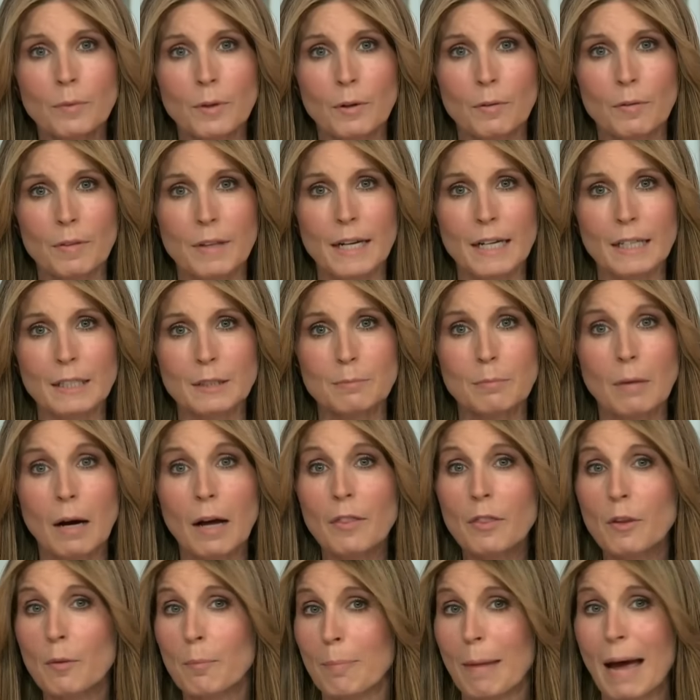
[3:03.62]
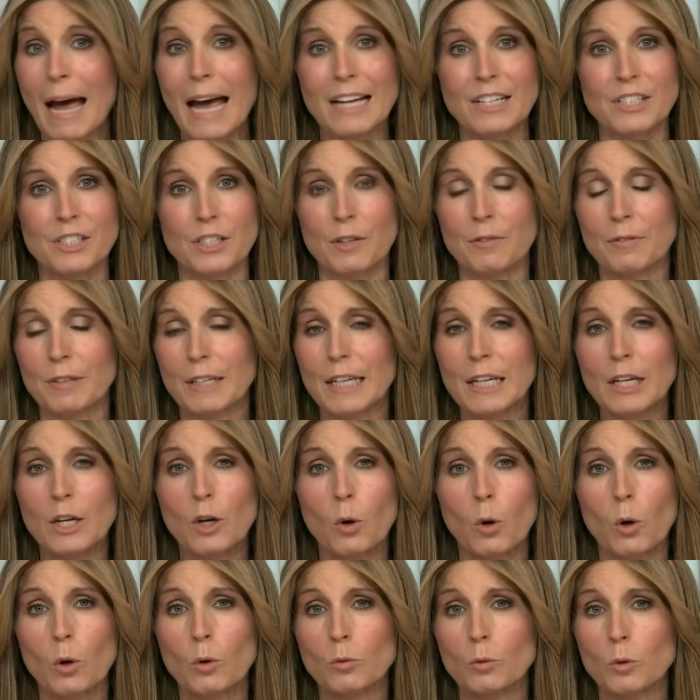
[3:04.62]
over the next month, a batch of key
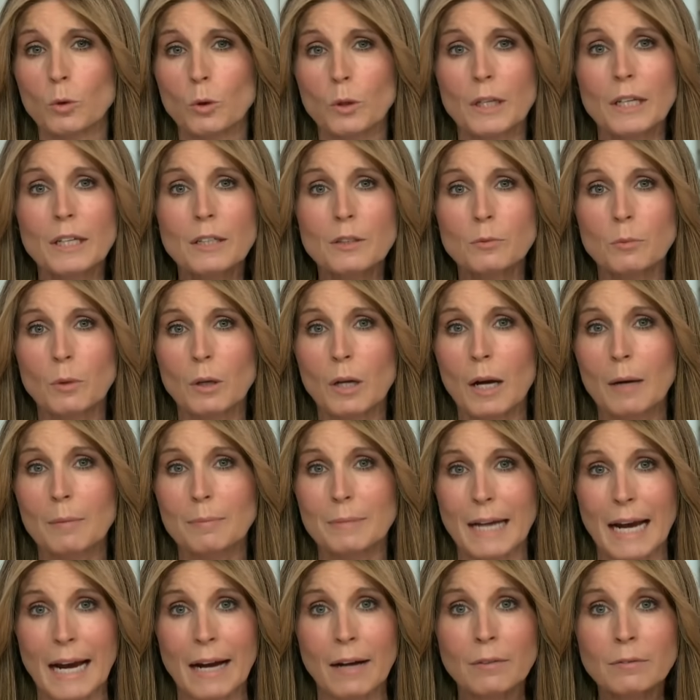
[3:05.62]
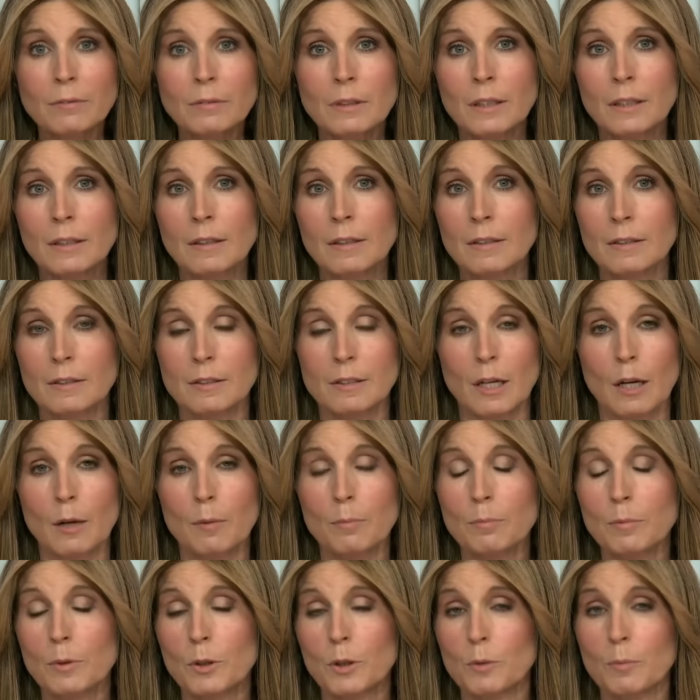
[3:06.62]
court rulings will come down.
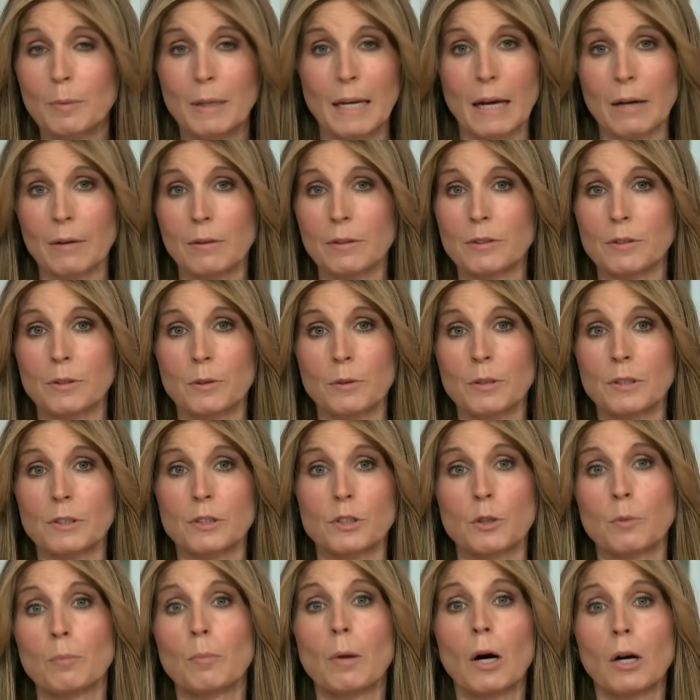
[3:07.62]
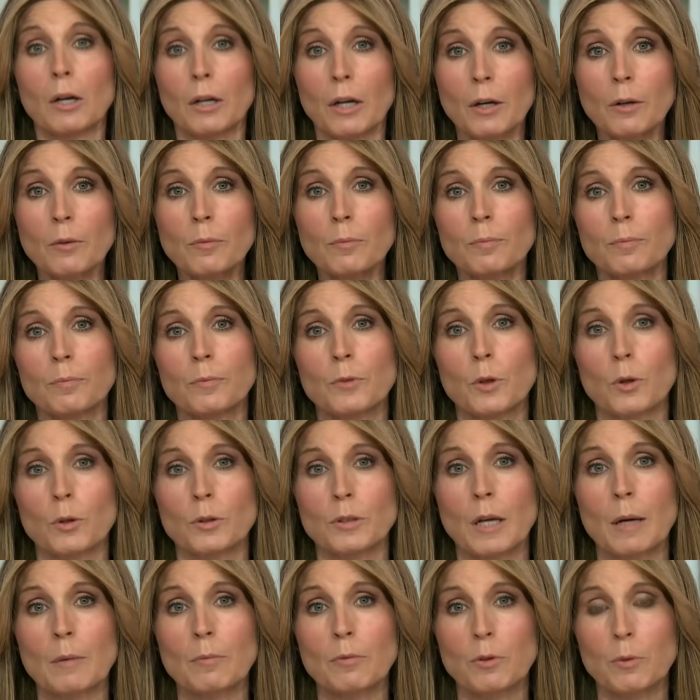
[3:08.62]
Some could be out as soon as tomorrow. New York
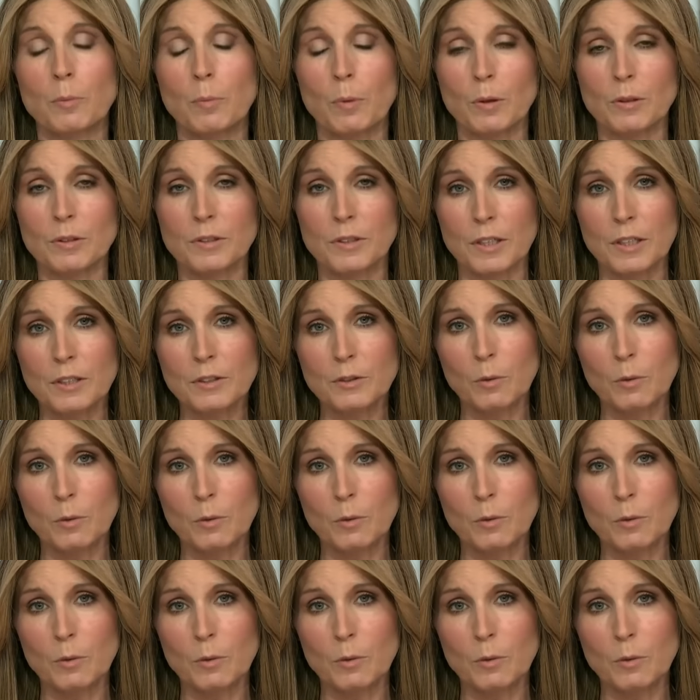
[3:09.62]
Times reports this,